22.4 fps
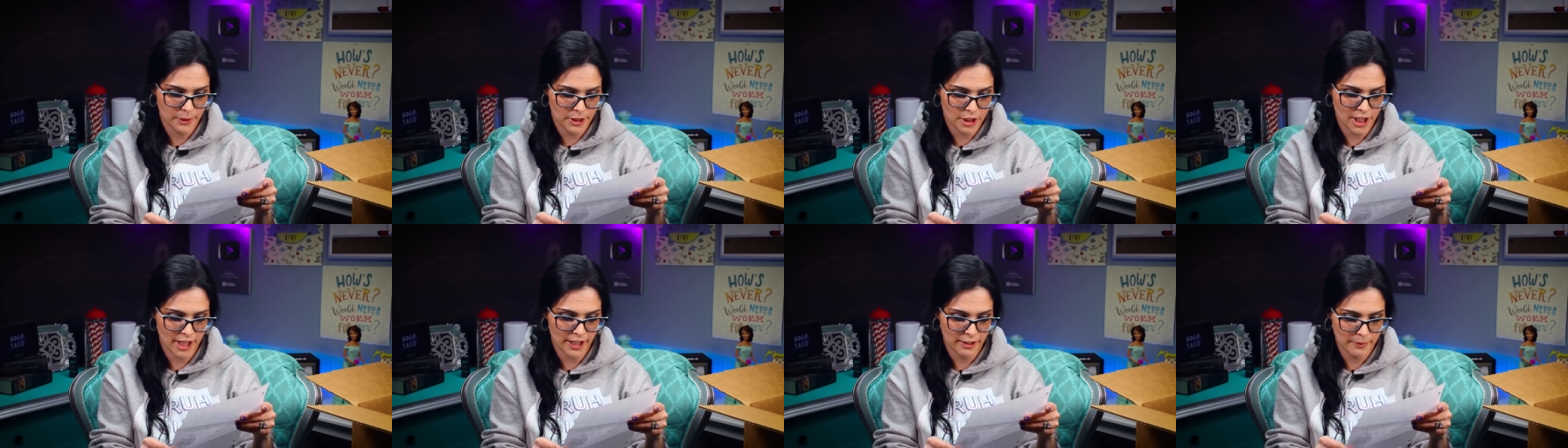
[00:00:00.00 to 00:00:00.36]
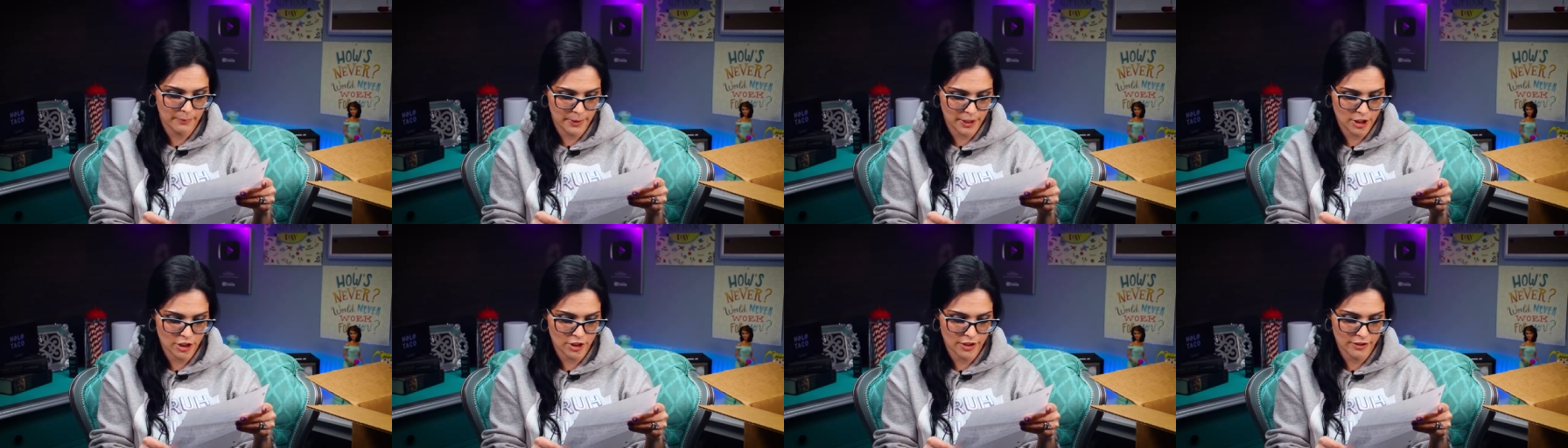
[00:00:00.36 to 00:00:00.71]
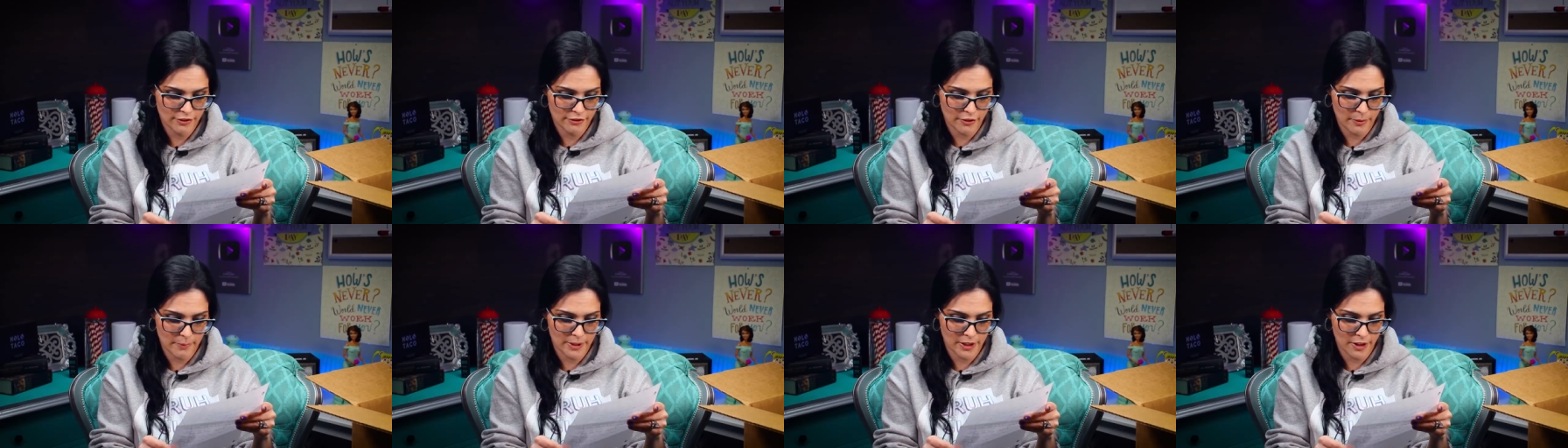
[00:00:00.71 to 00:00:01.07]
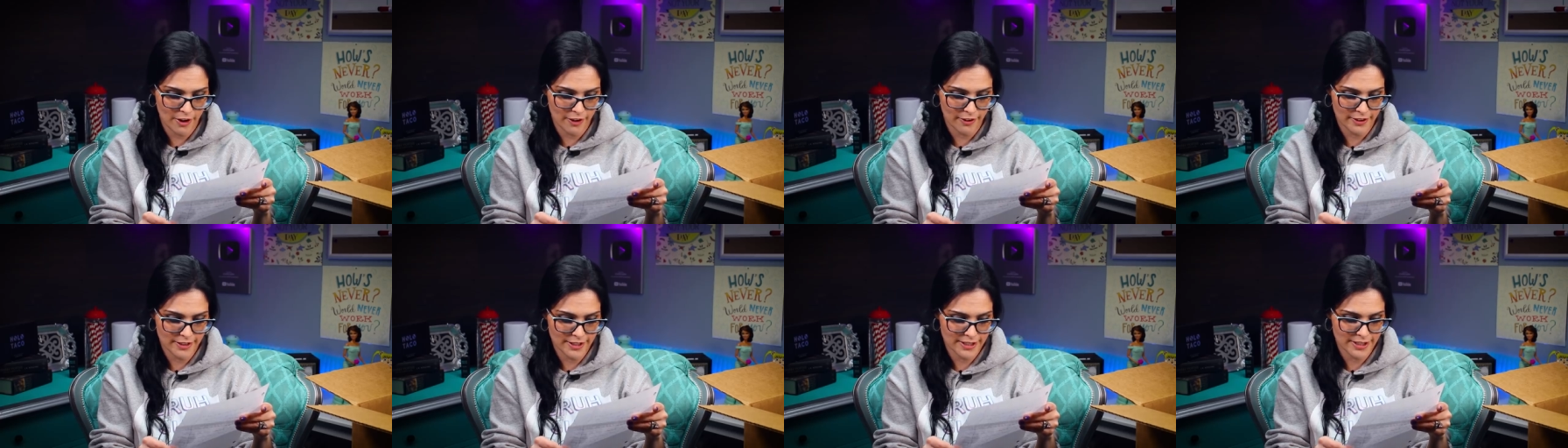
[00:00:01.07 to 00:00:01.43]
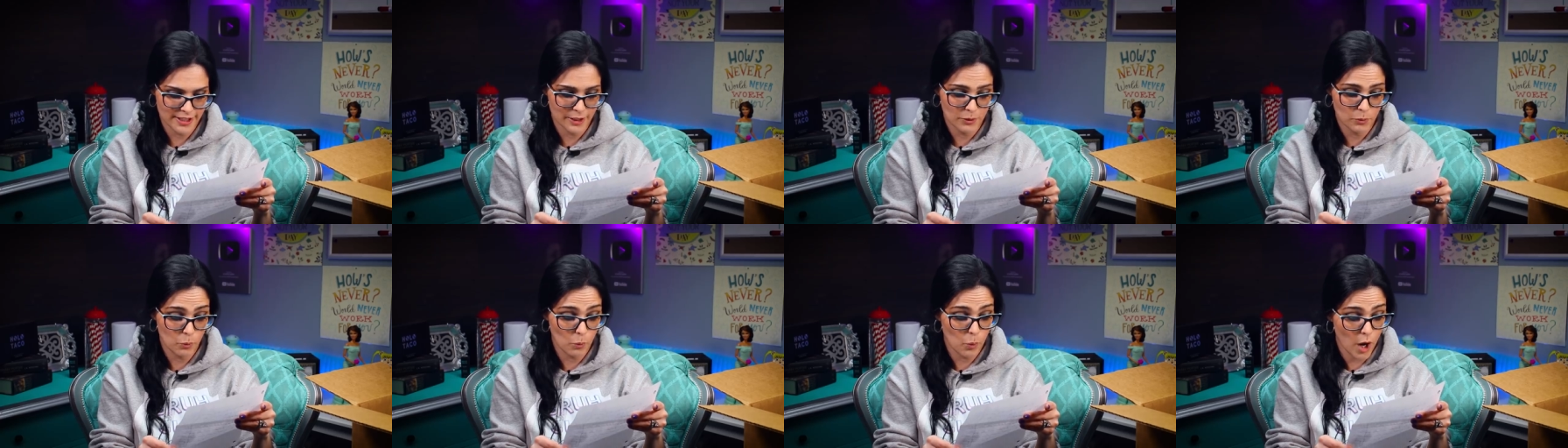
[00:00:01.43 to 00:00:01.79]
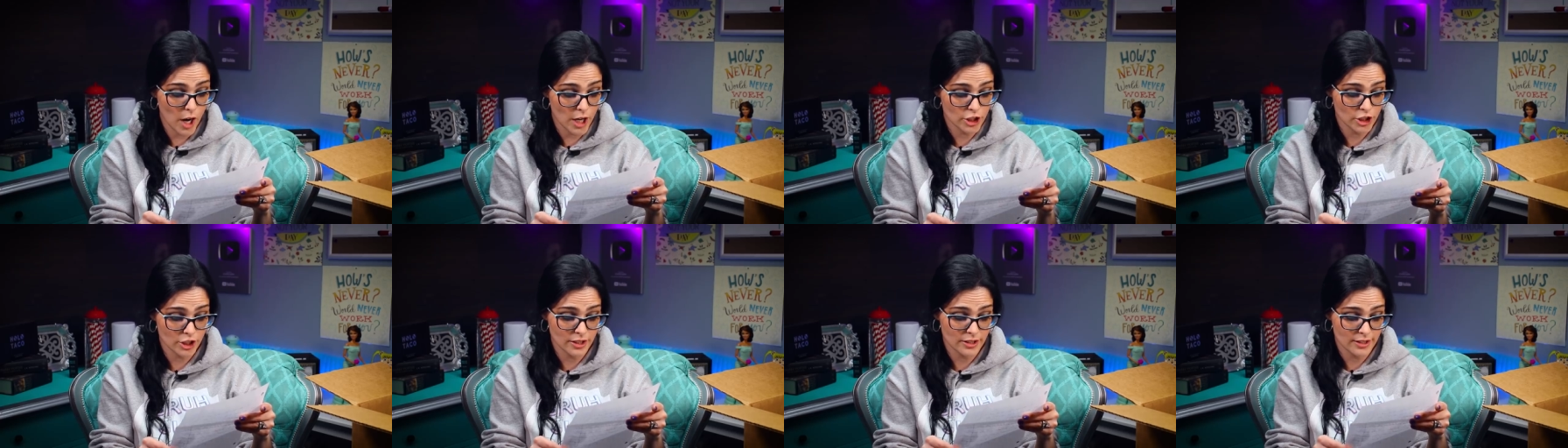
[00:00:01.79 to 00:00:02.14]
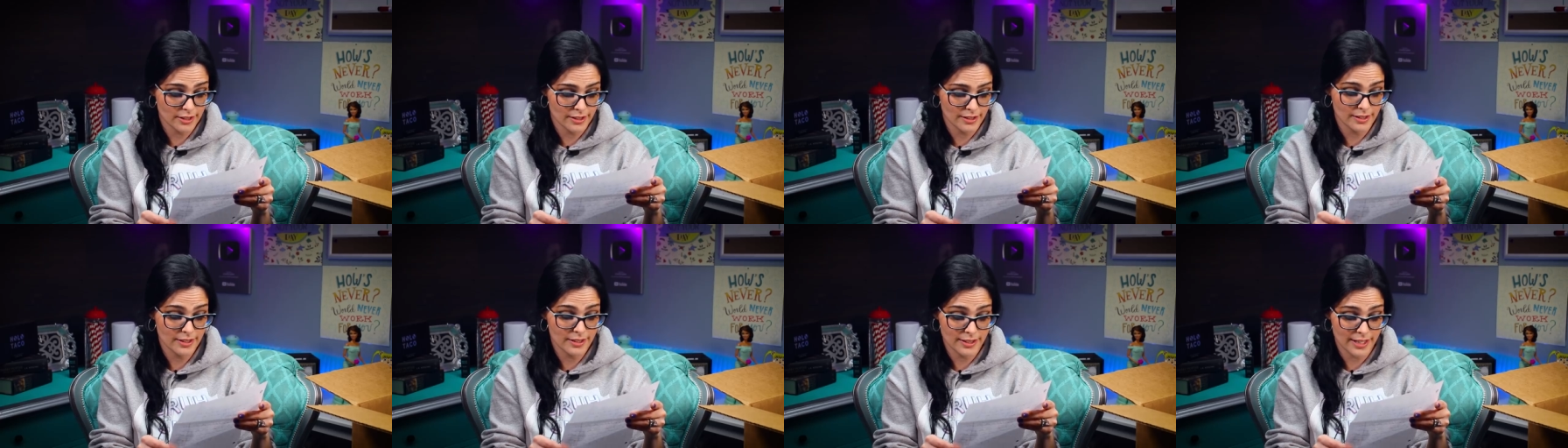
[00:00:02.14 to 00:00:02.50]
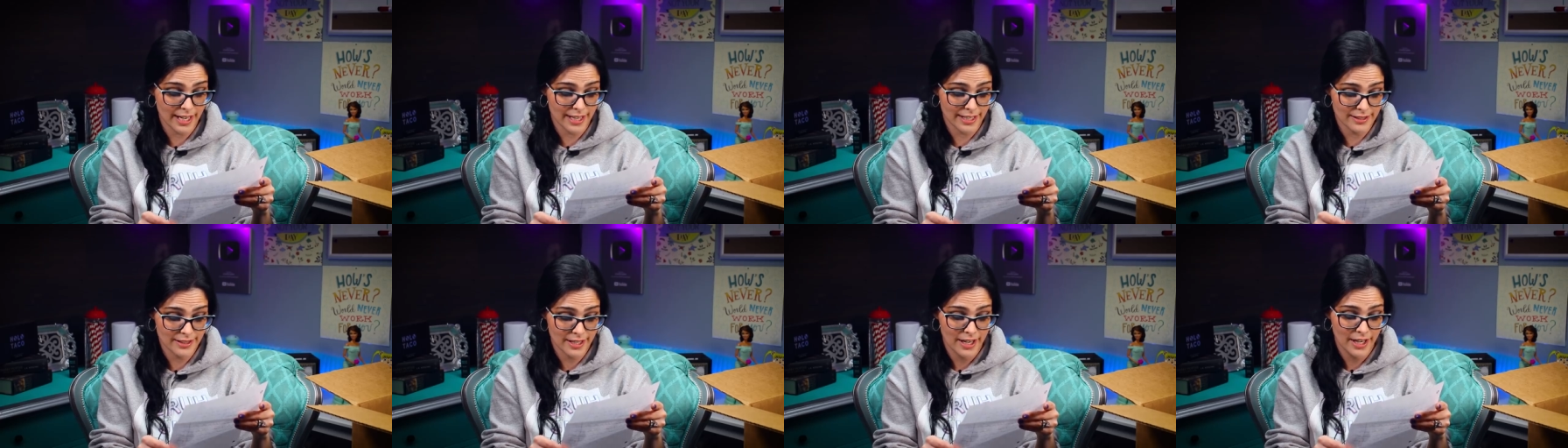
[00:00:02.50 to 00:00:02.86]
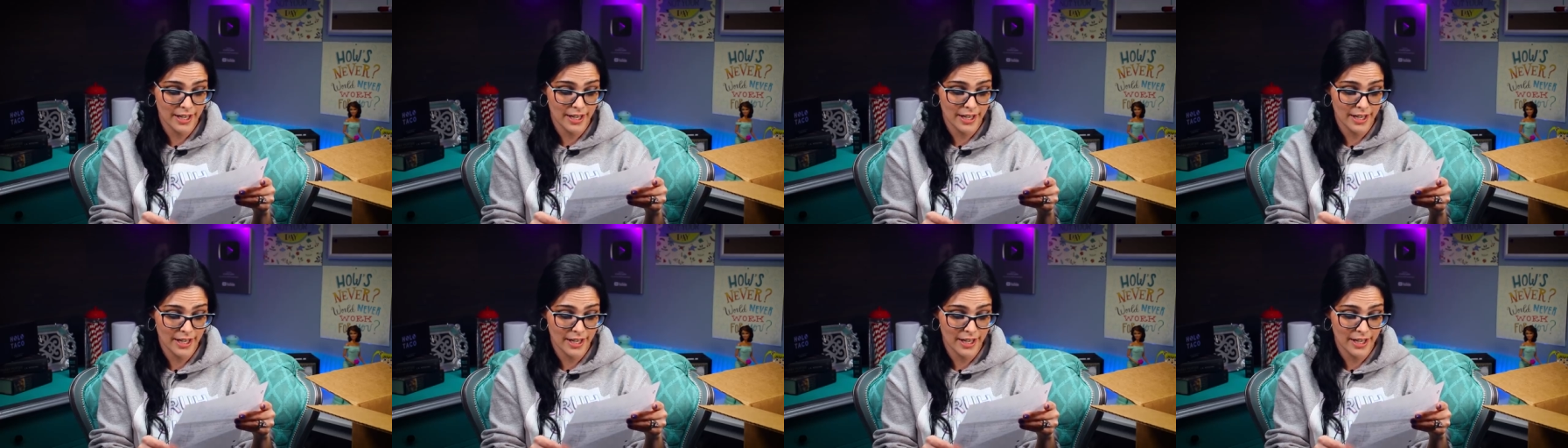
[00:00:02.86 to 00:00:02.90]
which I commissioned from an artist in Washington State.